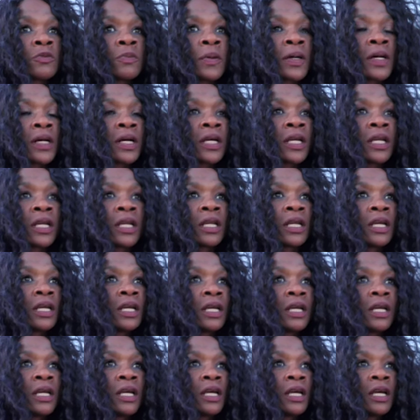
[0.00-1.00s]
But
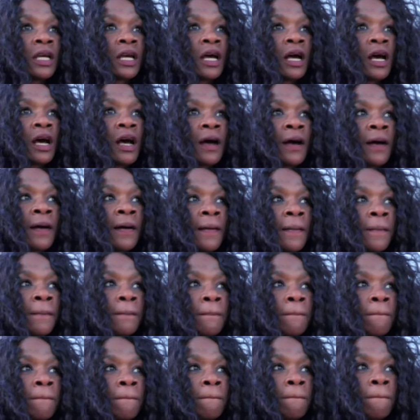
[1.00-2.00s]

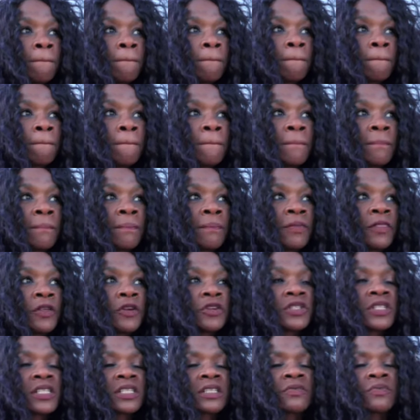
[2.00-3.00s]
um,
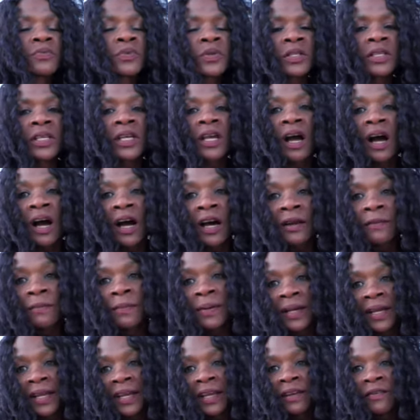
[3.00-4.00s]
there's just really odd
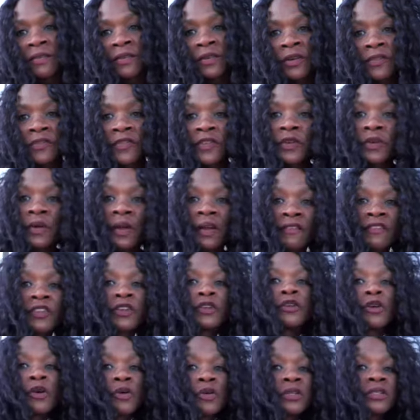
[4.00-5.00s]
behavior. If you if
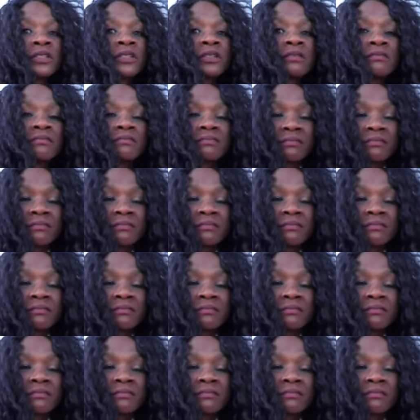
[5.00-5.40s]
you notice